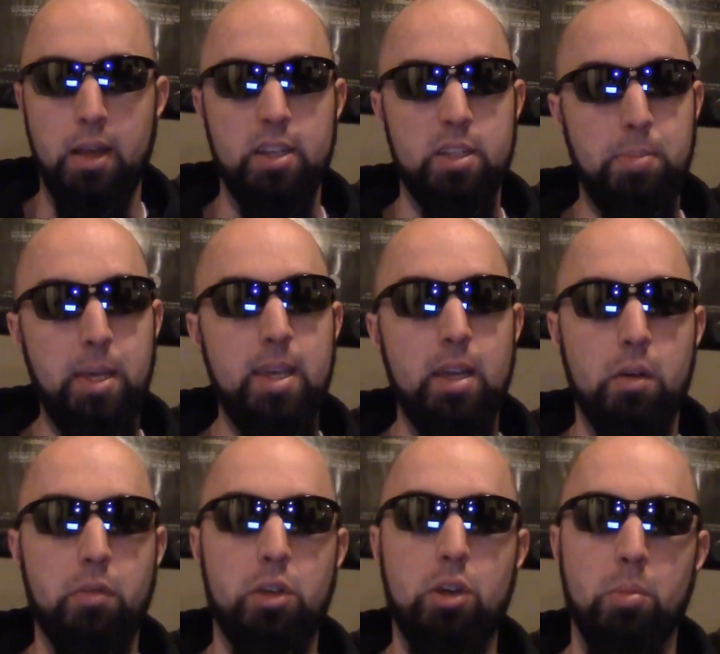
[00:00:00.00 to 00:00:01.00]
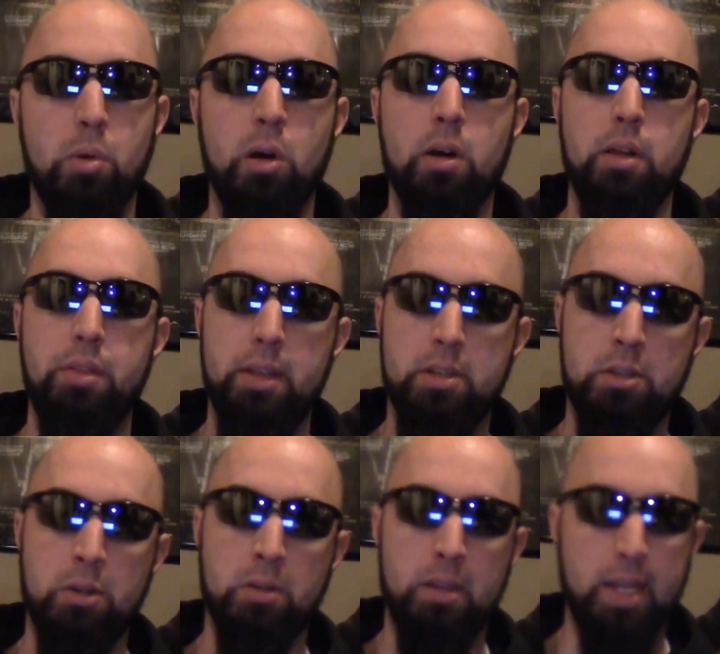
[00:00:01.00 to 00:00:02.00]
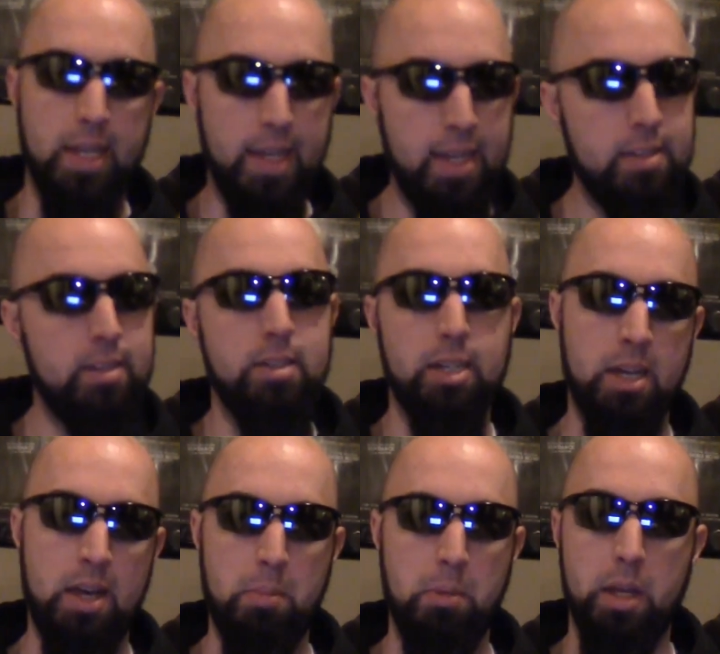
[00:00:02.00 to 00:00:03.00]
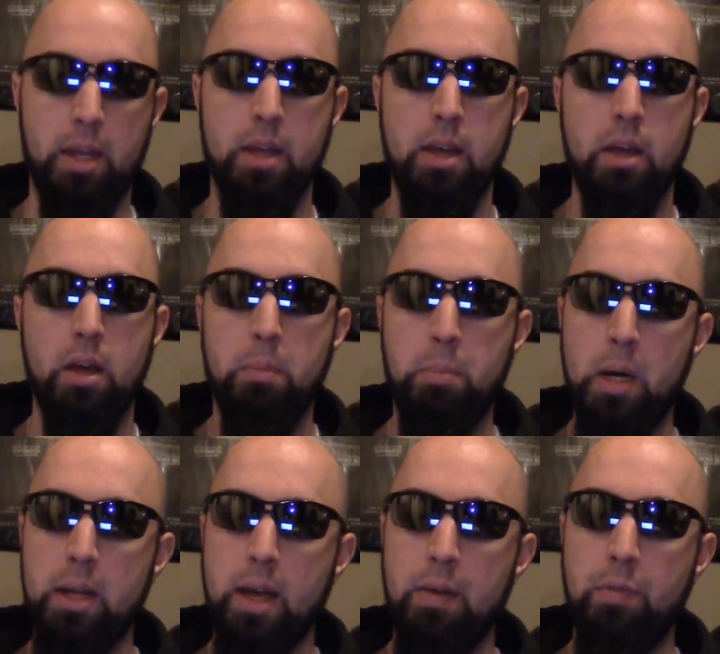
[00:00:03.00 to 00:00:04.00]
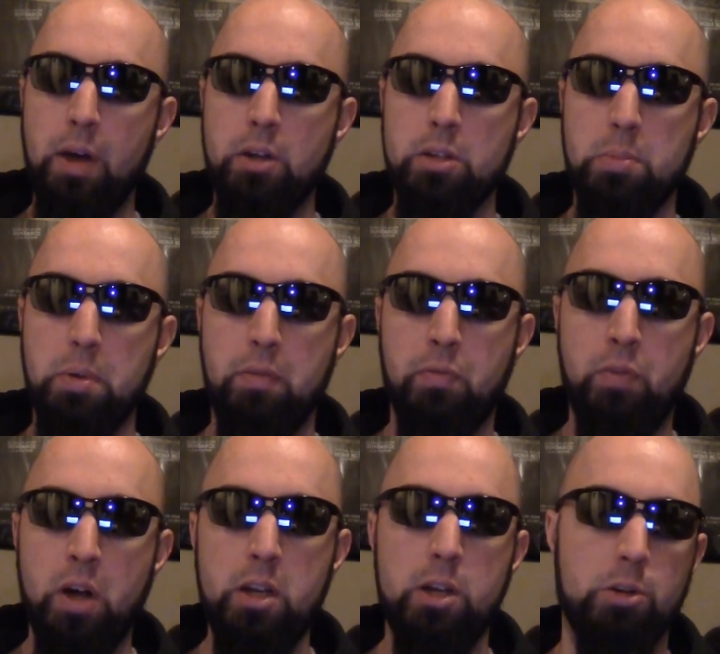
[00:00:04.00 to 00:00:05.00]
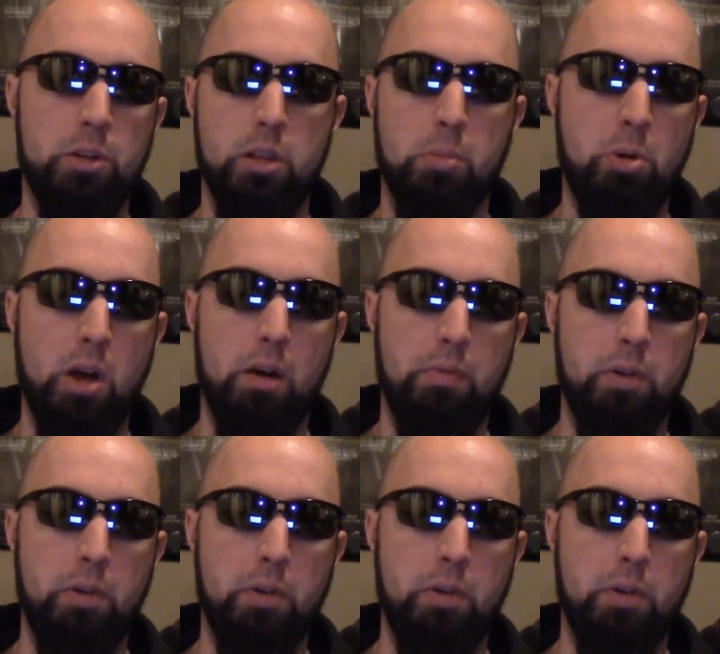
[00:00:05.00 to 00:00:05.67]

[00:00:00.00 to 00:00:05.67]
Speaking of the humor, this certainly isn't a comedy, but I found it to be funnier than the prior